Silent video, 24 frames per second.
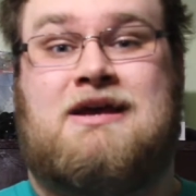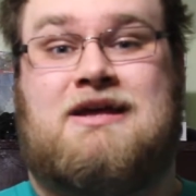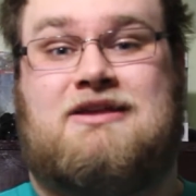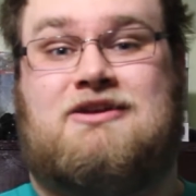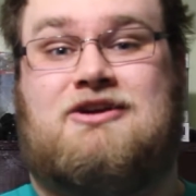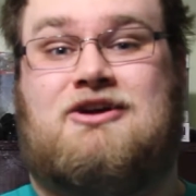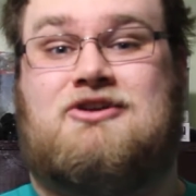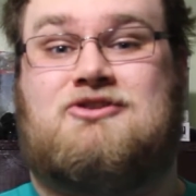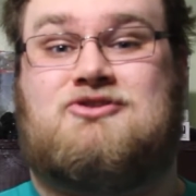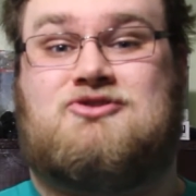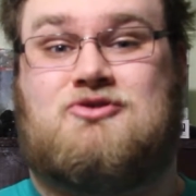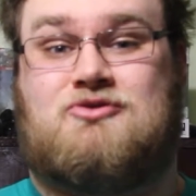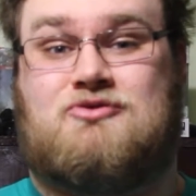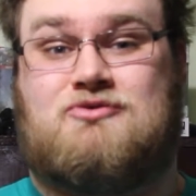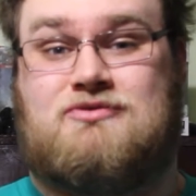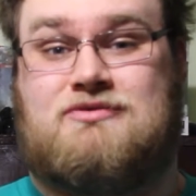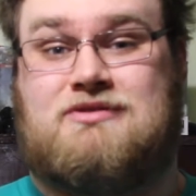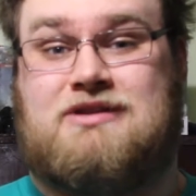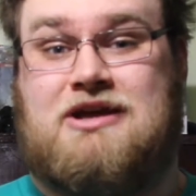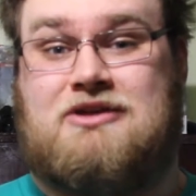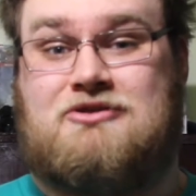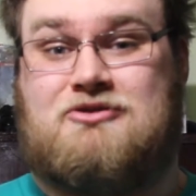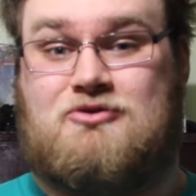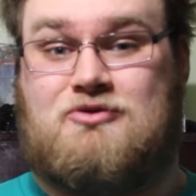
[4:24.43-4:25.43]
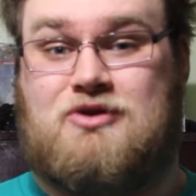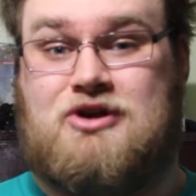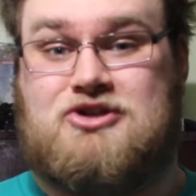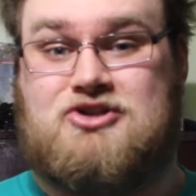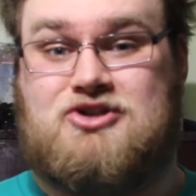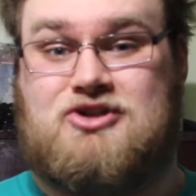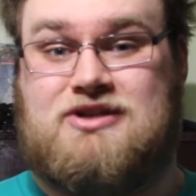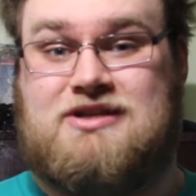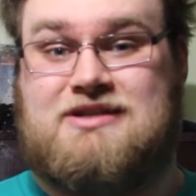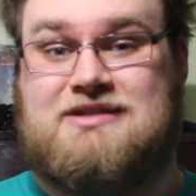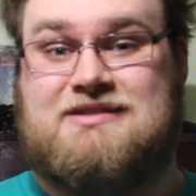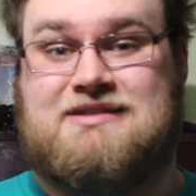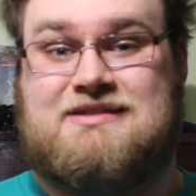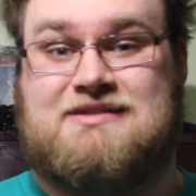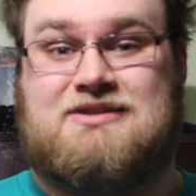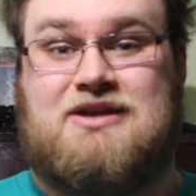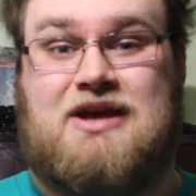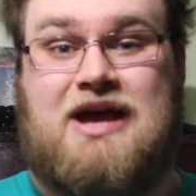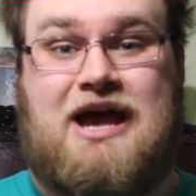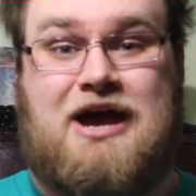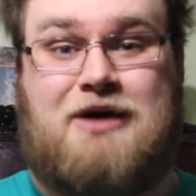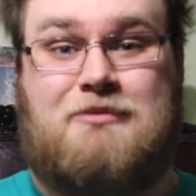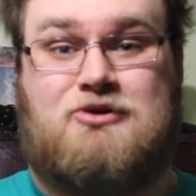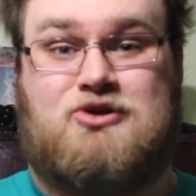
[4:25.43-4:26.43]
The other question
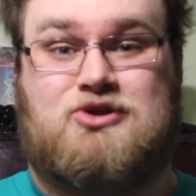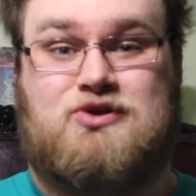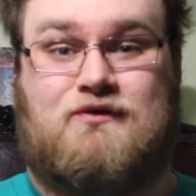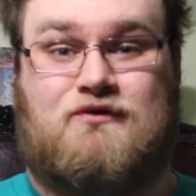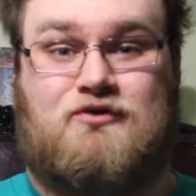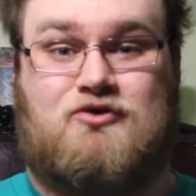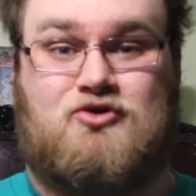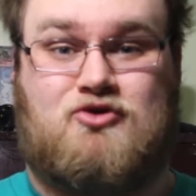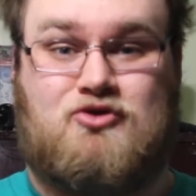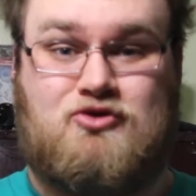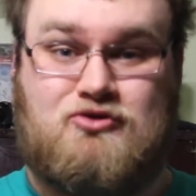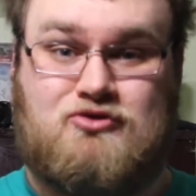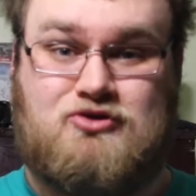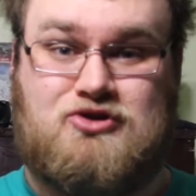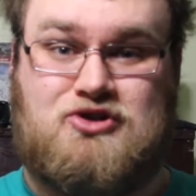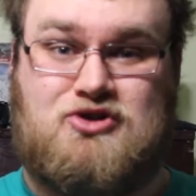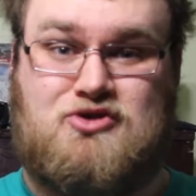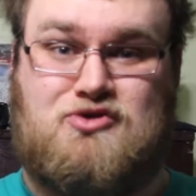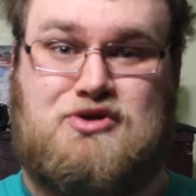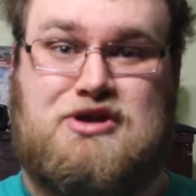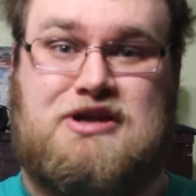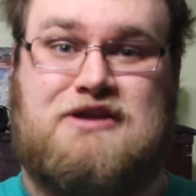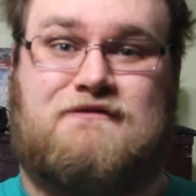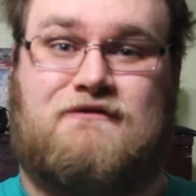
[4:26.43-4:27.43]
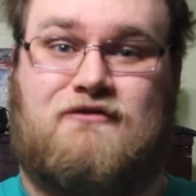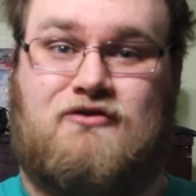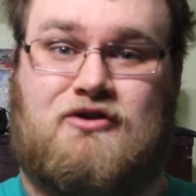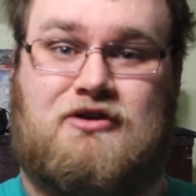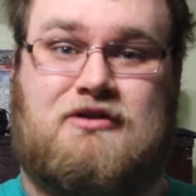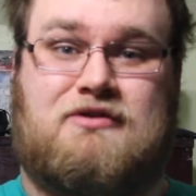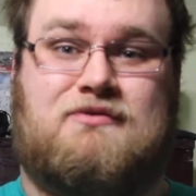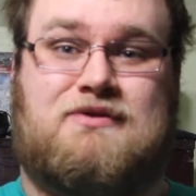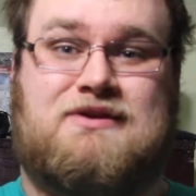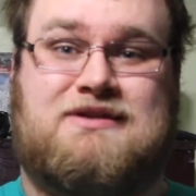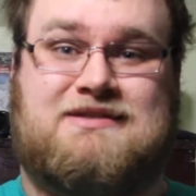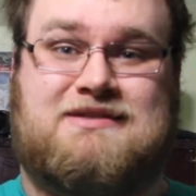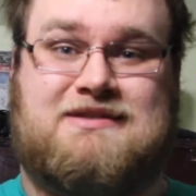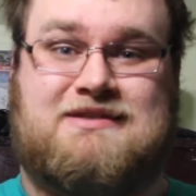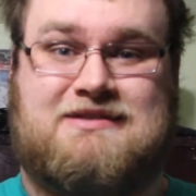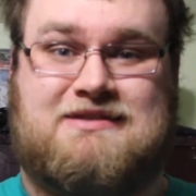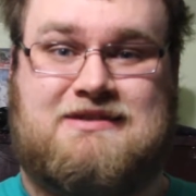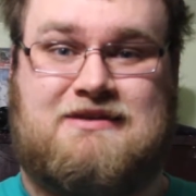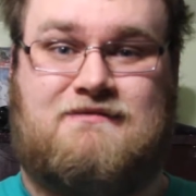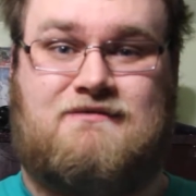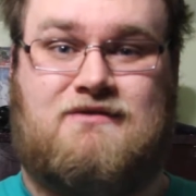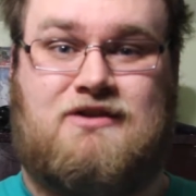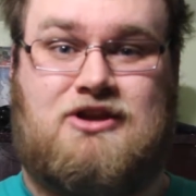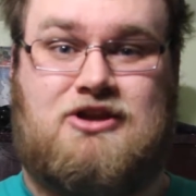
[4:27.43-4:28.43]
is how much of a crew do you need for a
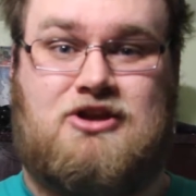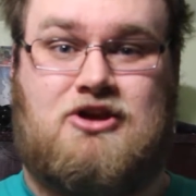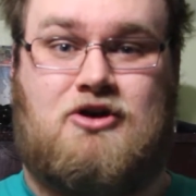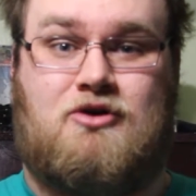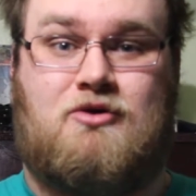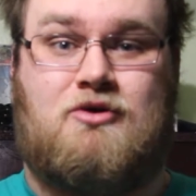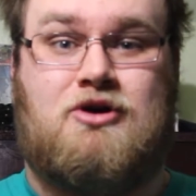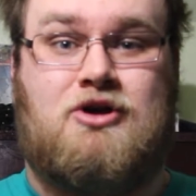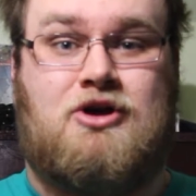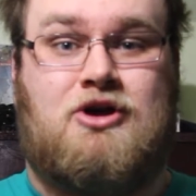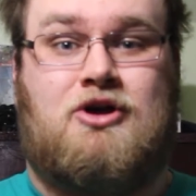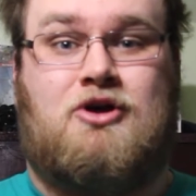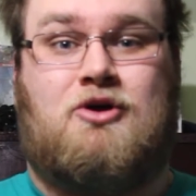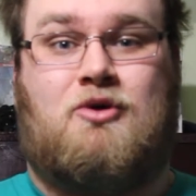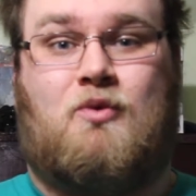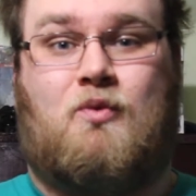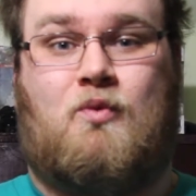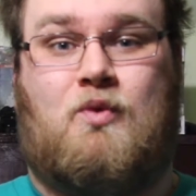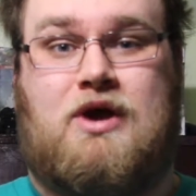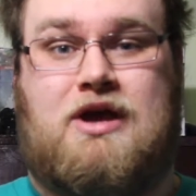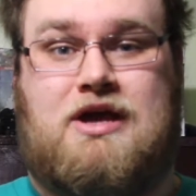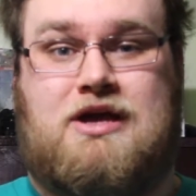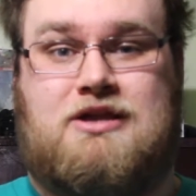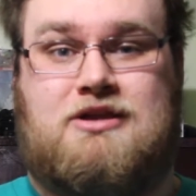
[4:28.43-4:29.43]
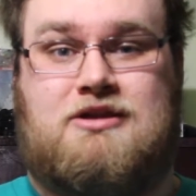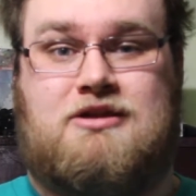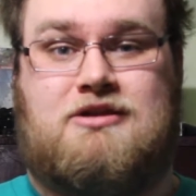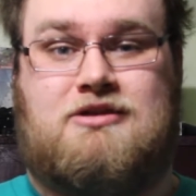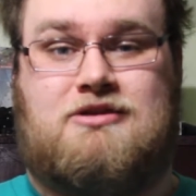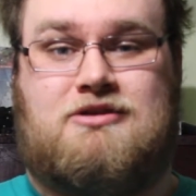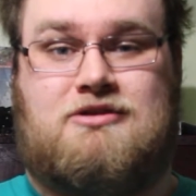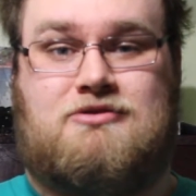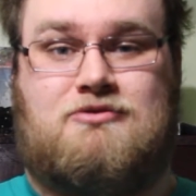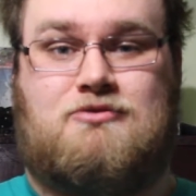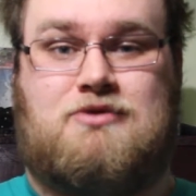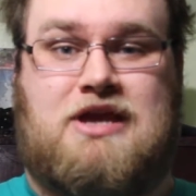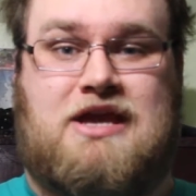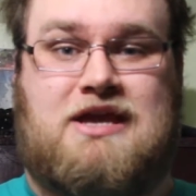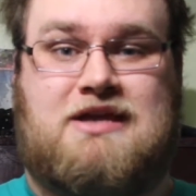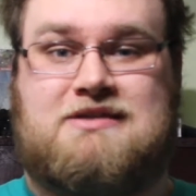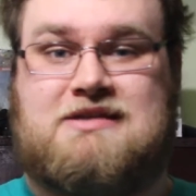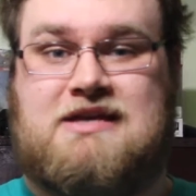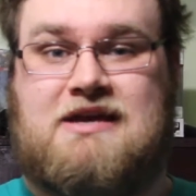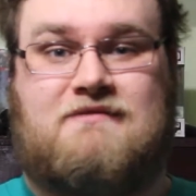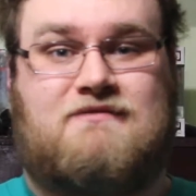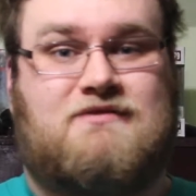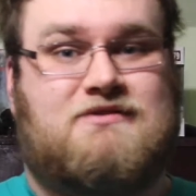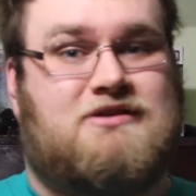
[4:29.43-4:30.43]
360 video when you
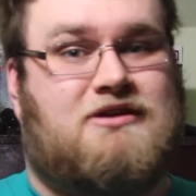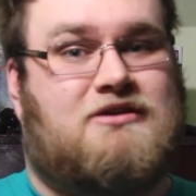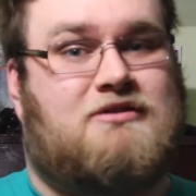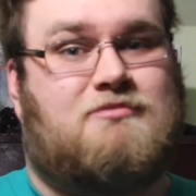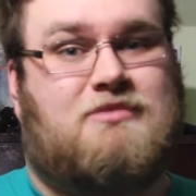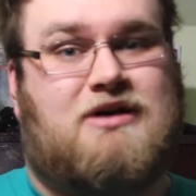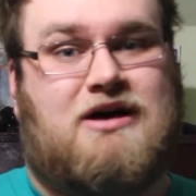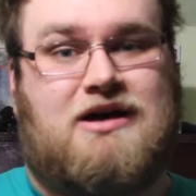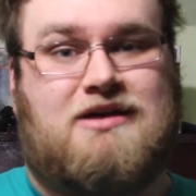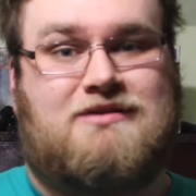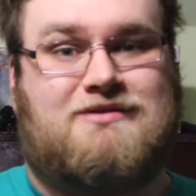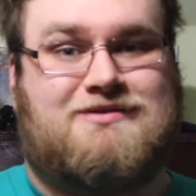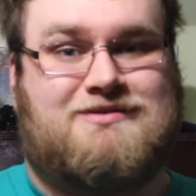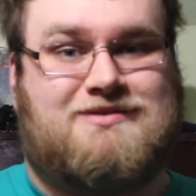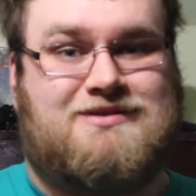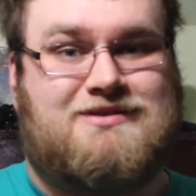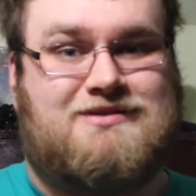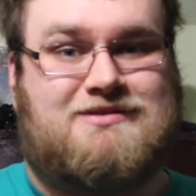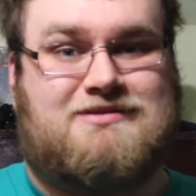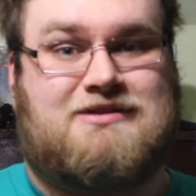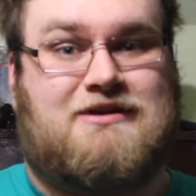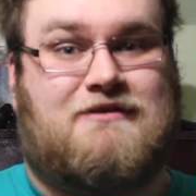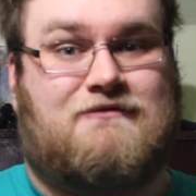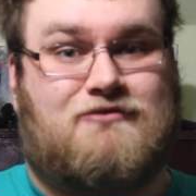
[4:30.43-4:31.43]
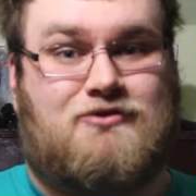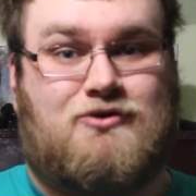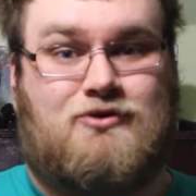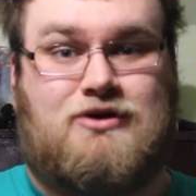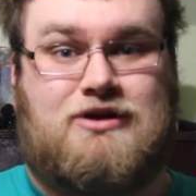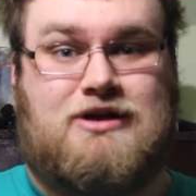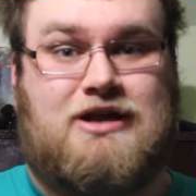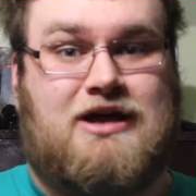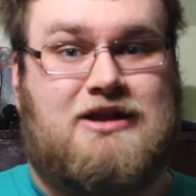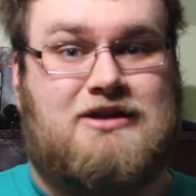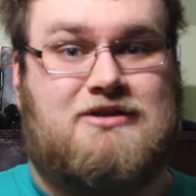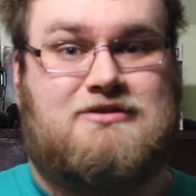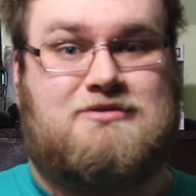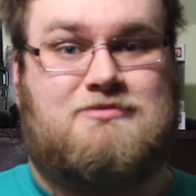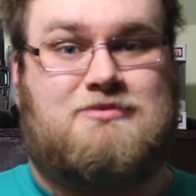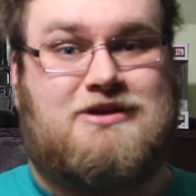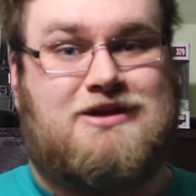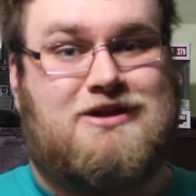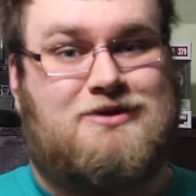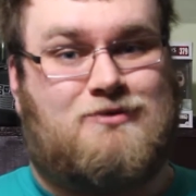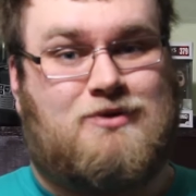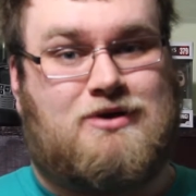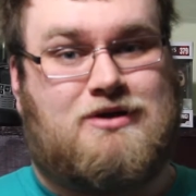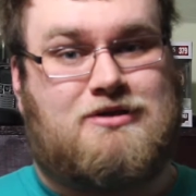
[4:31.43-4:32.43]
can't have a ton of behind the scenes stuff going on to
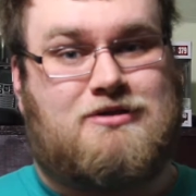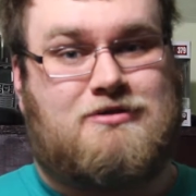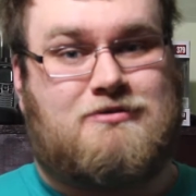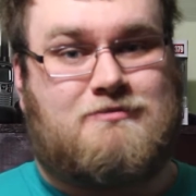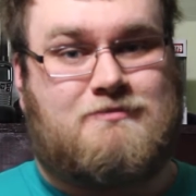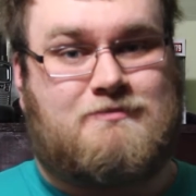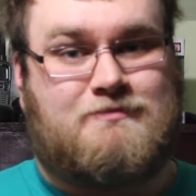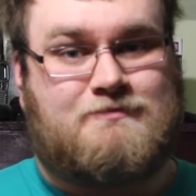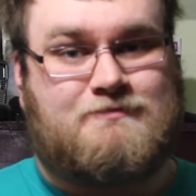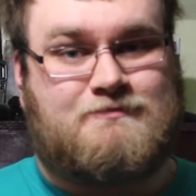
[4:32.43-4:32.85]
begin with?